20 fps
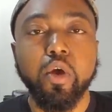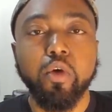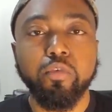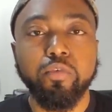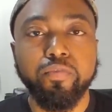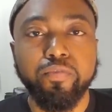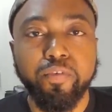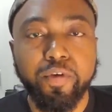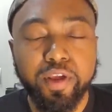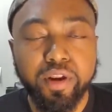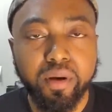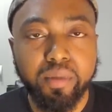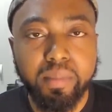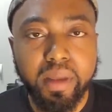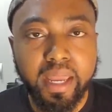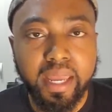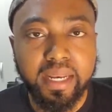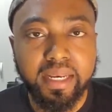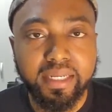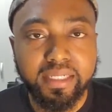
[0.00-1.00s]
freedom
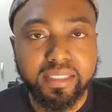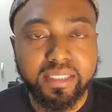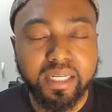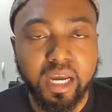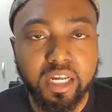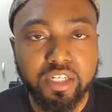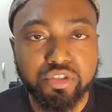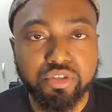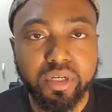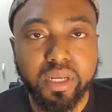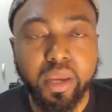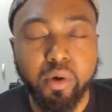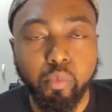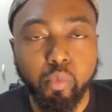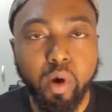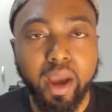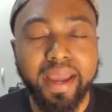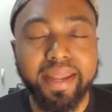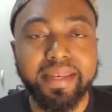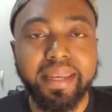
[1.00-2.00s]
in this country and
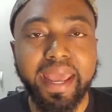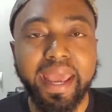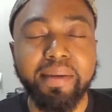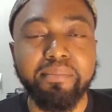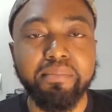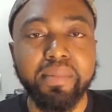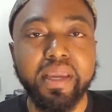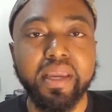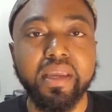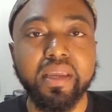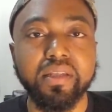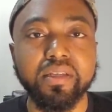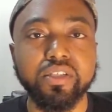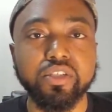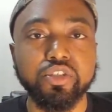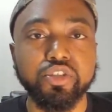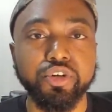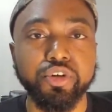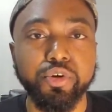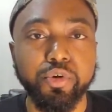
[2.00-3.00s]
what that means
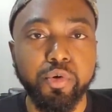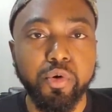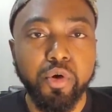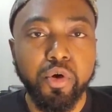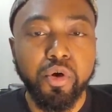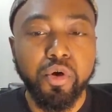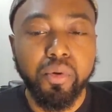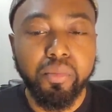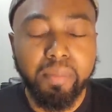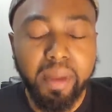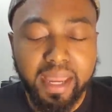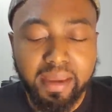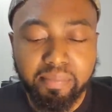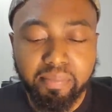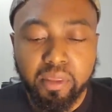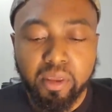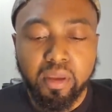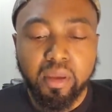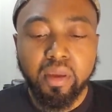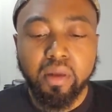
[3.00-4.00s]
to
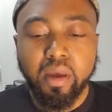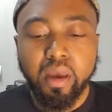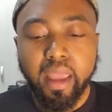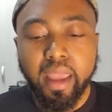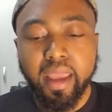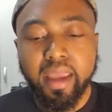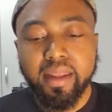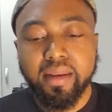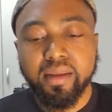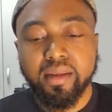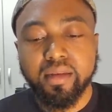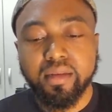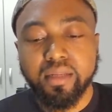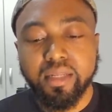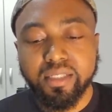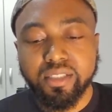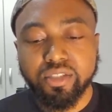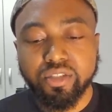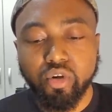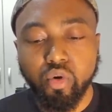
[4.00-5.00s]
me. And
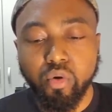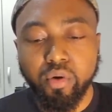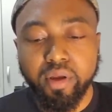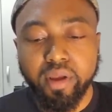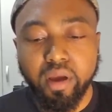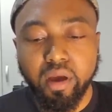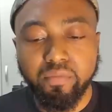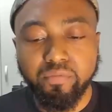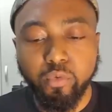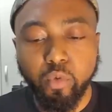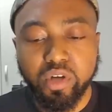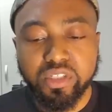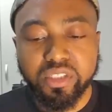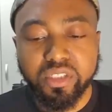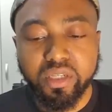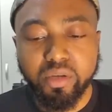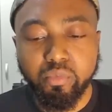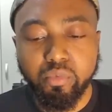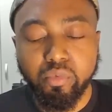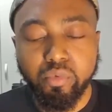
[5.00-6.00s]
this story,
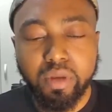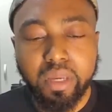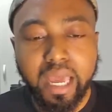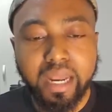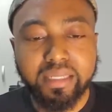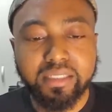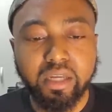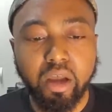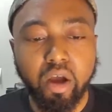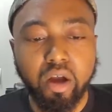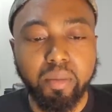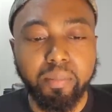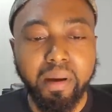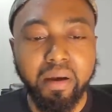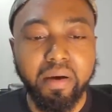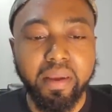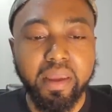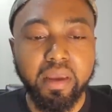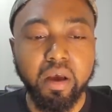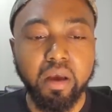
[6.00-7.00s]
unfortunately, we got to talk
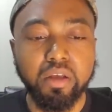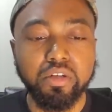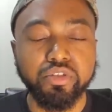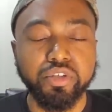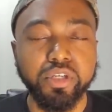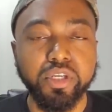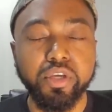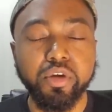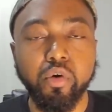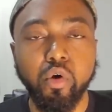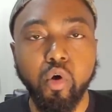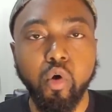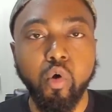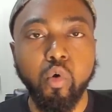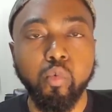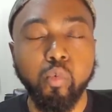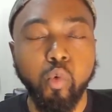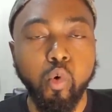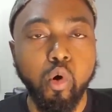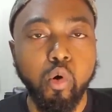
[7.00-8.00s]
about a 100 year
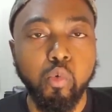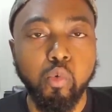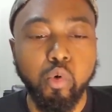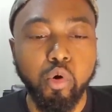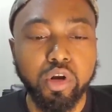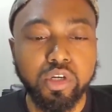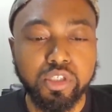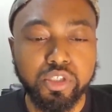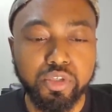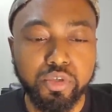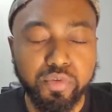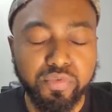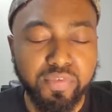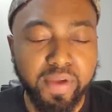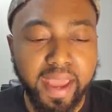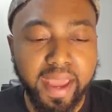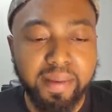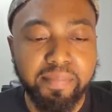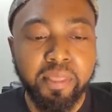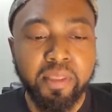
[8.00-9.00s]
old World War II
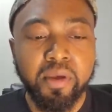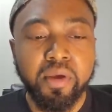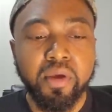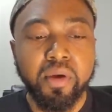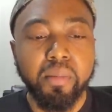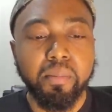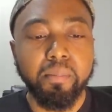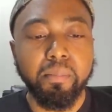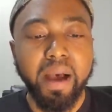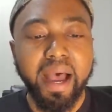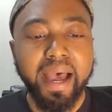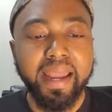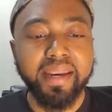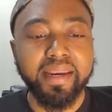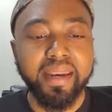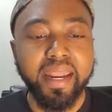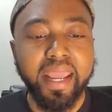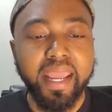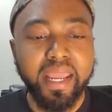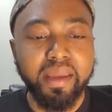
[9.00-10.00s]
vet by the
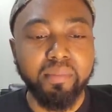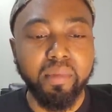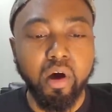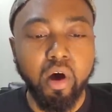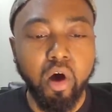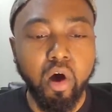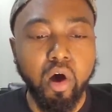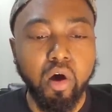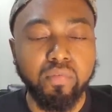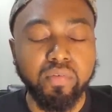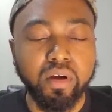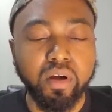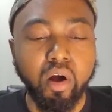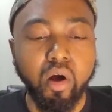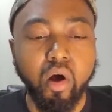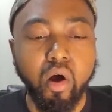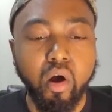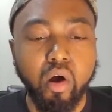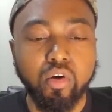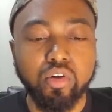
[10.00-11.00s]
name of
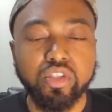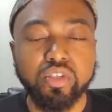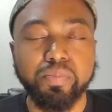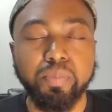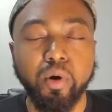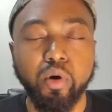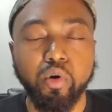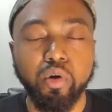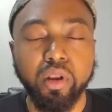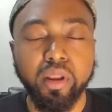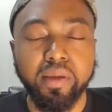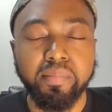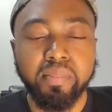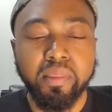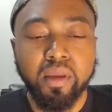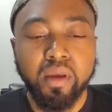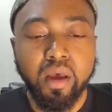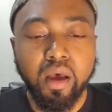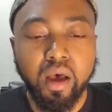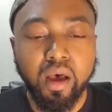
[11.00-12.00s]
Carl Spurlin
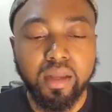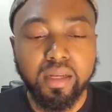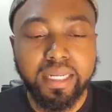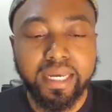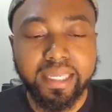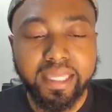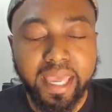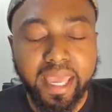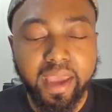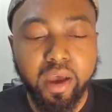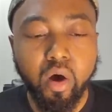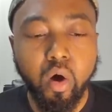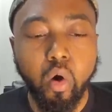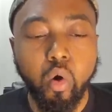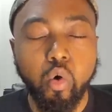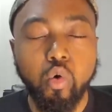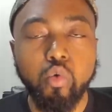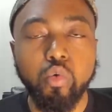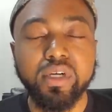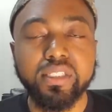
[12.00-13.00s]
uh,
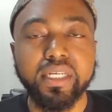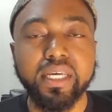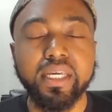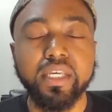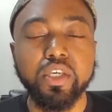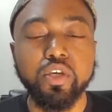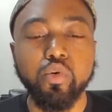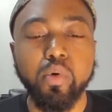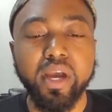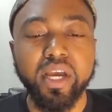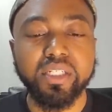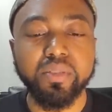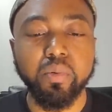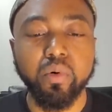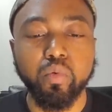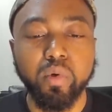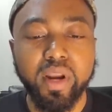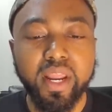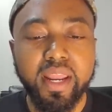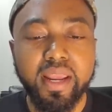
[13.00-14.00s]
Dekel, who was a U.S.
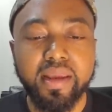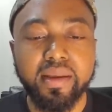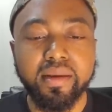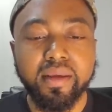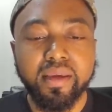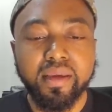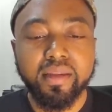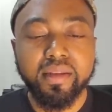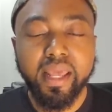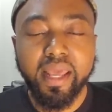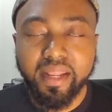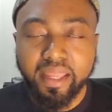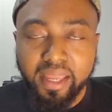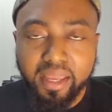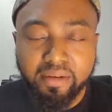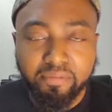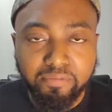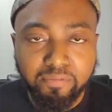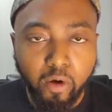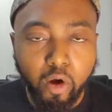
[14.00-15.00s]
Marine that,
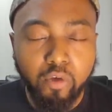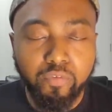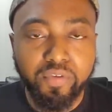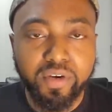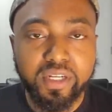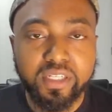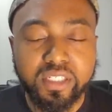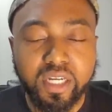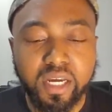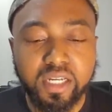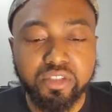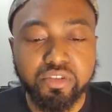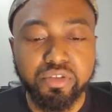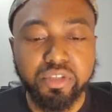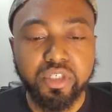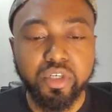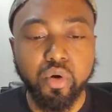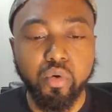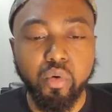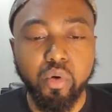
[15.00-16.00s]
again, fought for this country
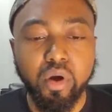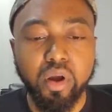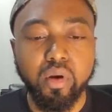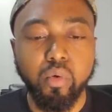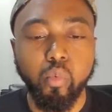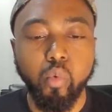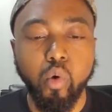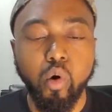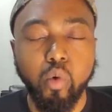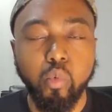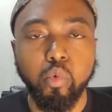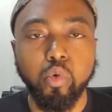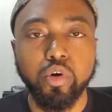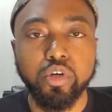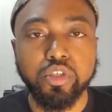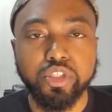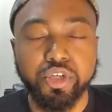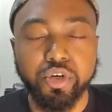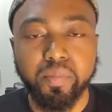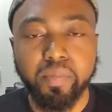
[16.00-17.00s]
during World War
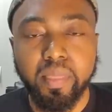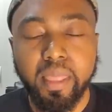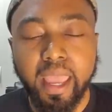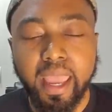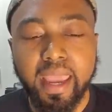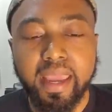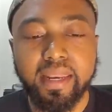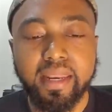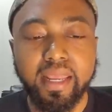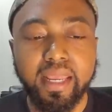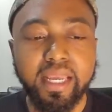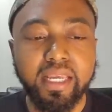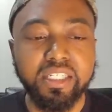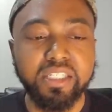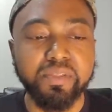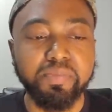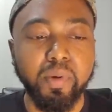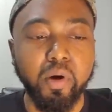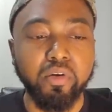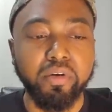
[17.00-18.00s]
II. And he
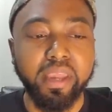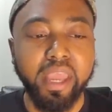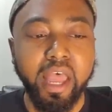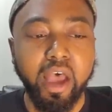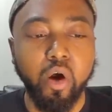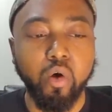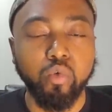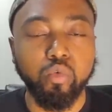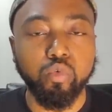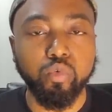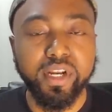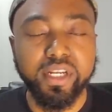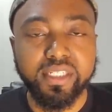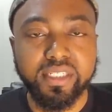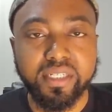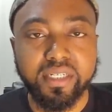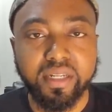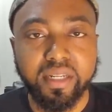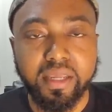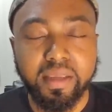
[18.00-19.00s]
spoke out
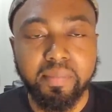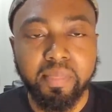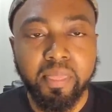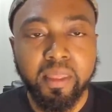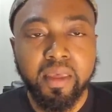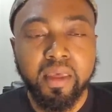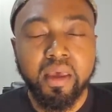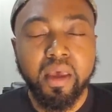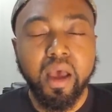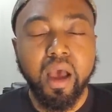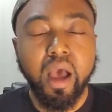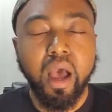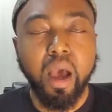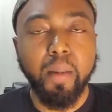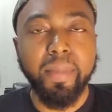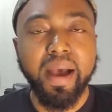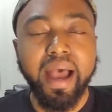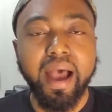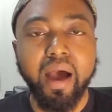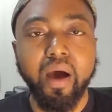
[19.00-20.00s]
recently
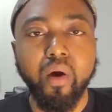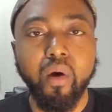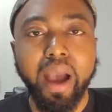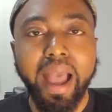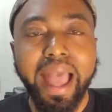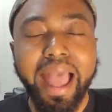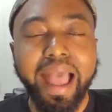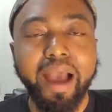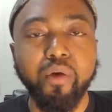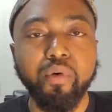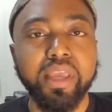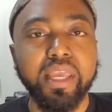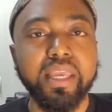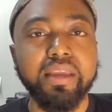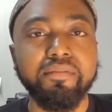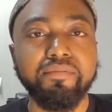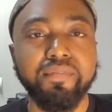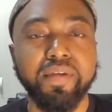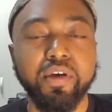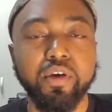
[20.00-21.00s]
about how
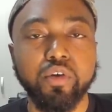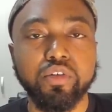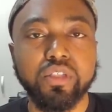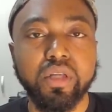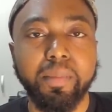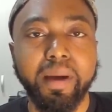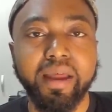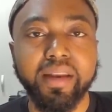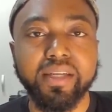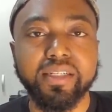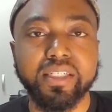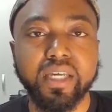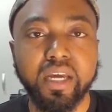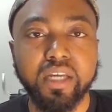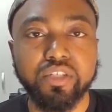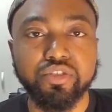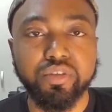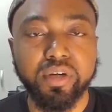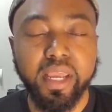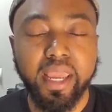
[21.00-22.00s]
he feels about this
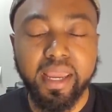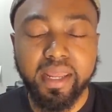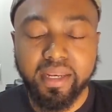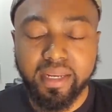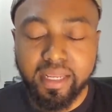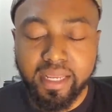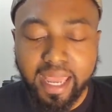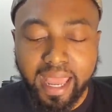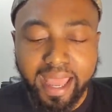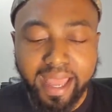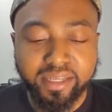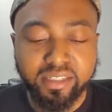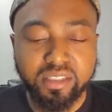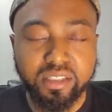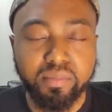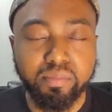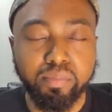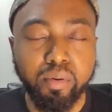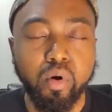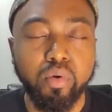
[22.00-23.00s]
country. And he
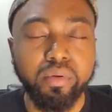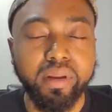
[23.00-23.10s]
actually broke